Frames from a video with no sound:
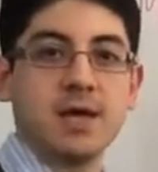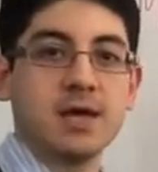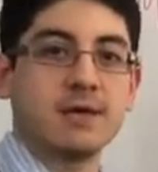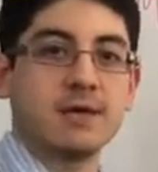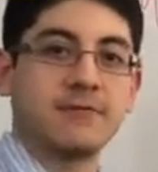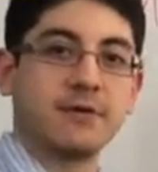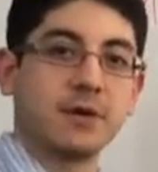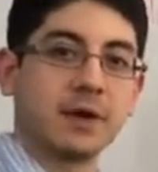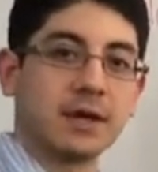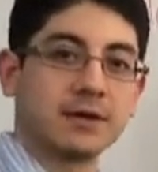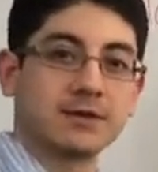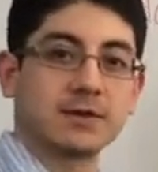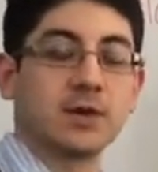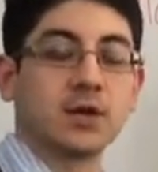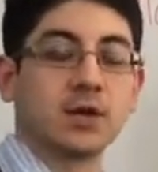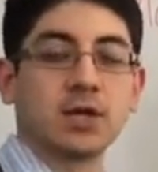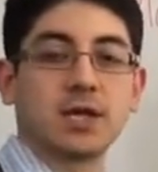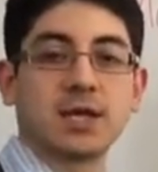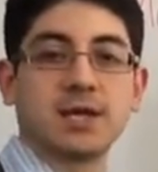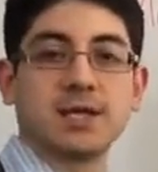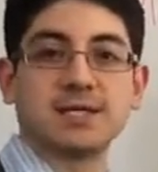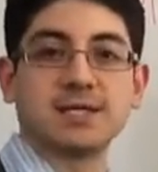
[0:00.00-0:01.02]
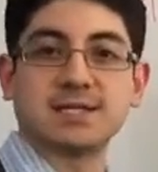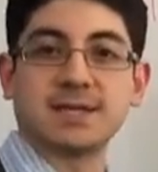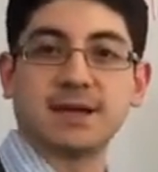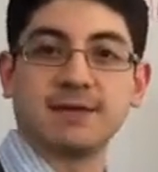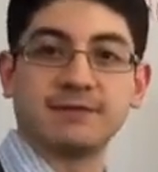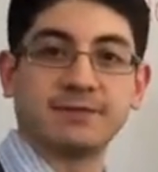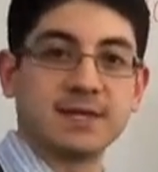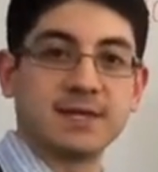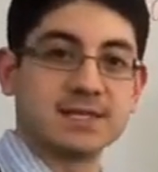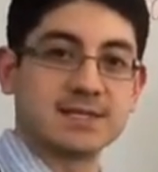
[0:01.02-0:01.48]
If you're out there looking at
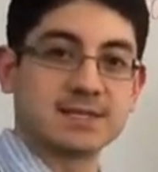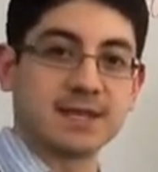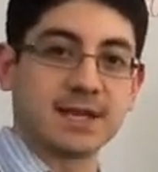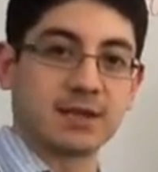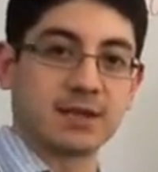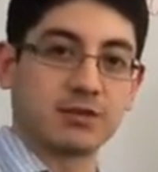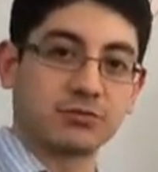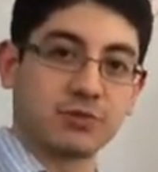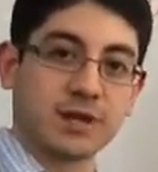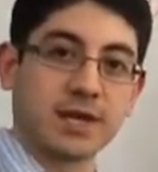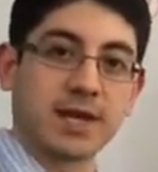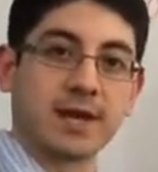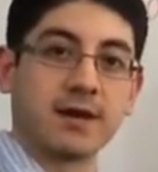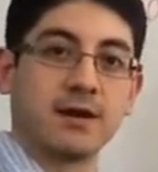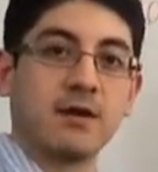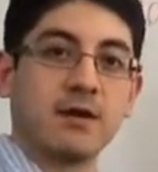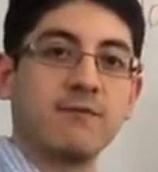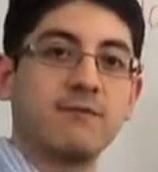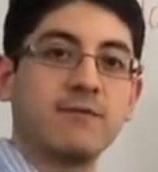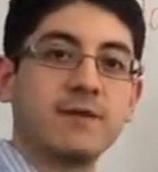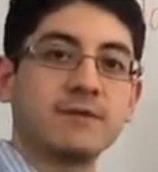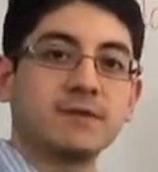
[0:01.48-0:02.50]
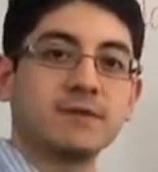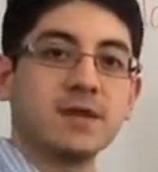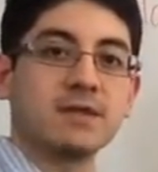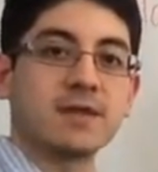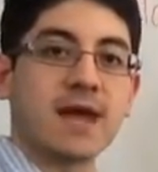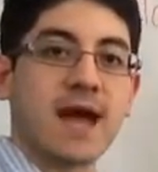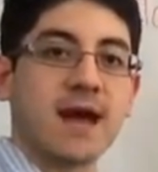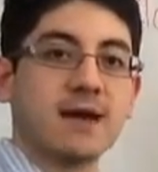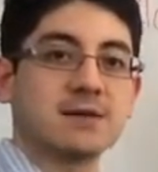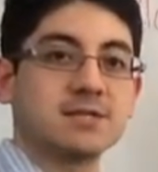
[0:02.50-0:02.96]
stuff that's like
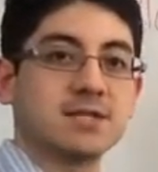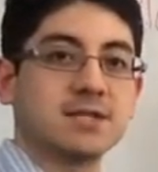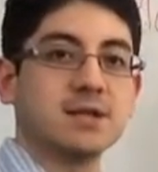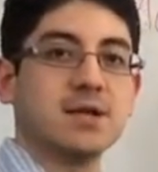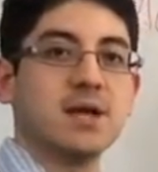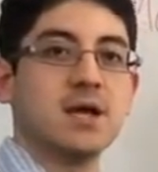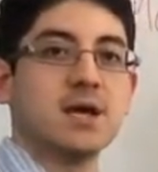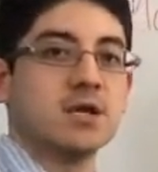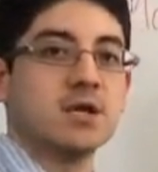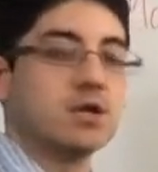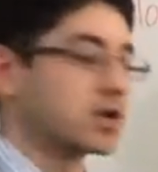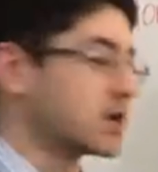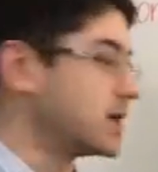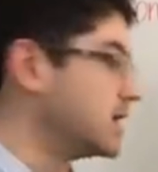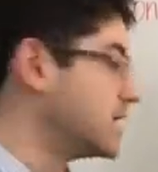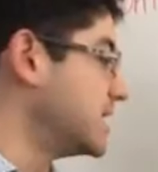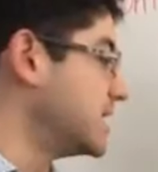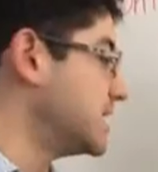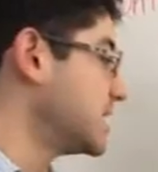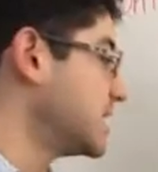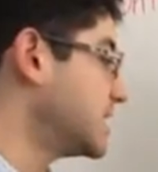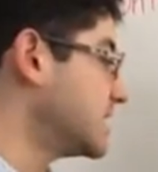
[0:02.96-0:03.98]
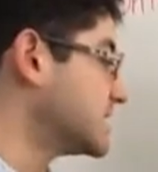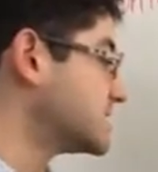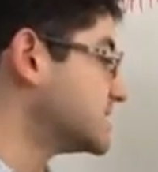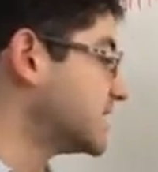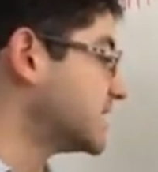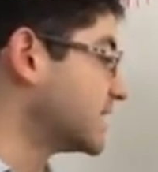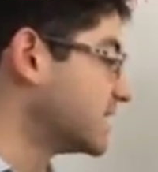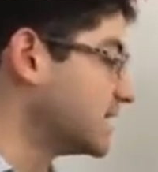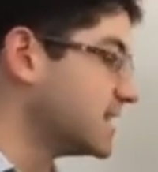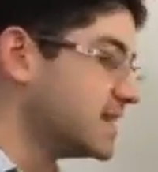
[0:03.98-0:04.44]
$350,000, you're need to get a
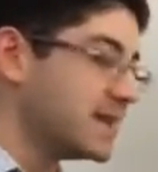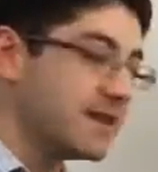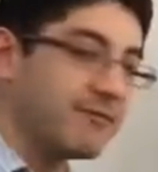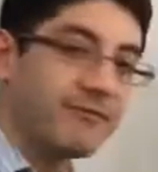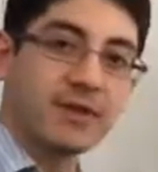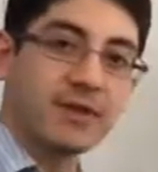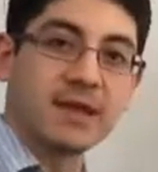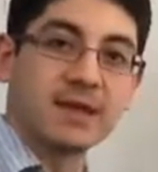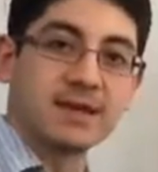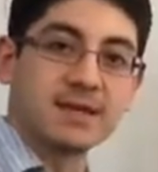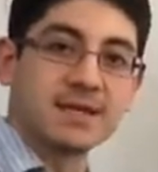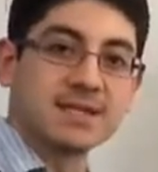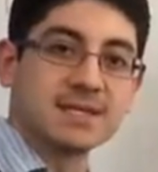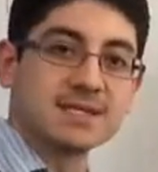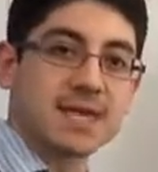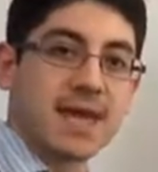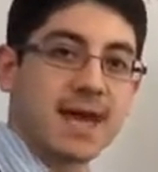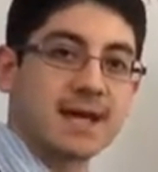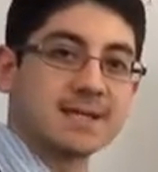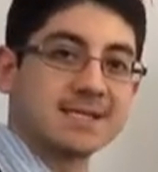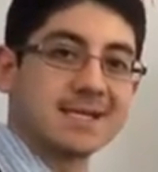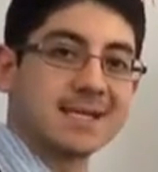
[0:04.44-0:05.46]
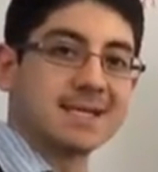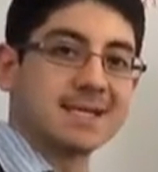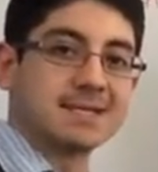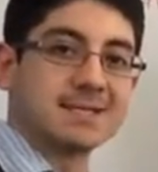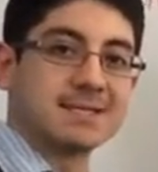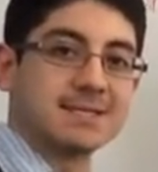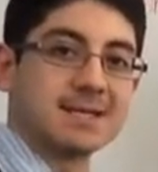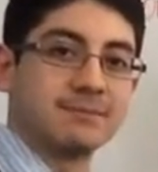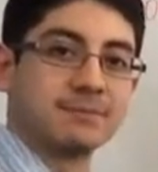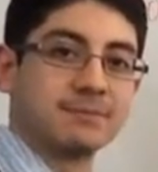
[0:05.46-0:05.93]
significant discount to
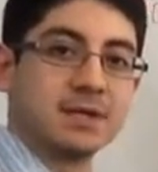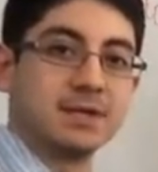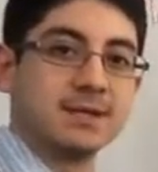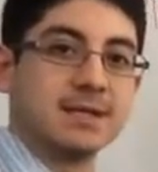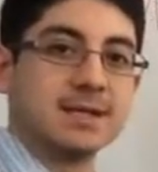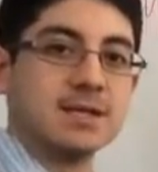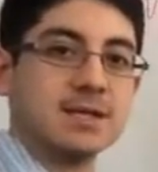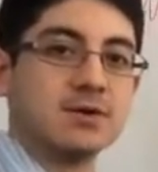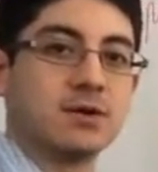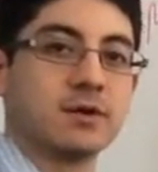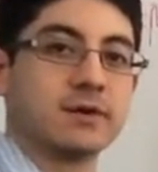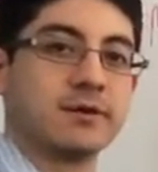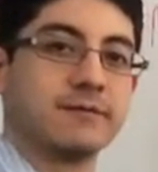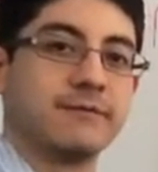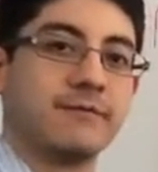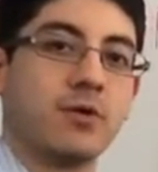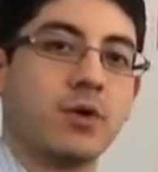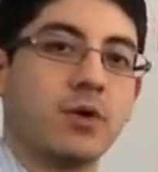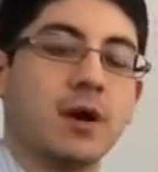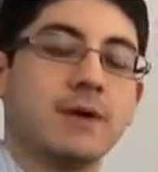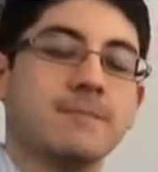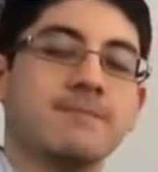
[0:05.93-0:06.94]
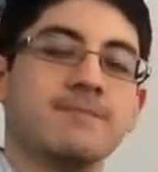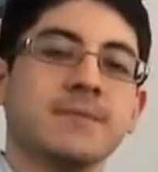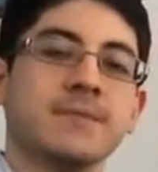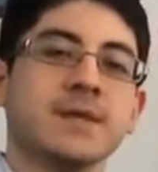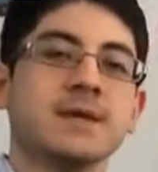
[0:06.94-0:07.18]
get something that you can afford.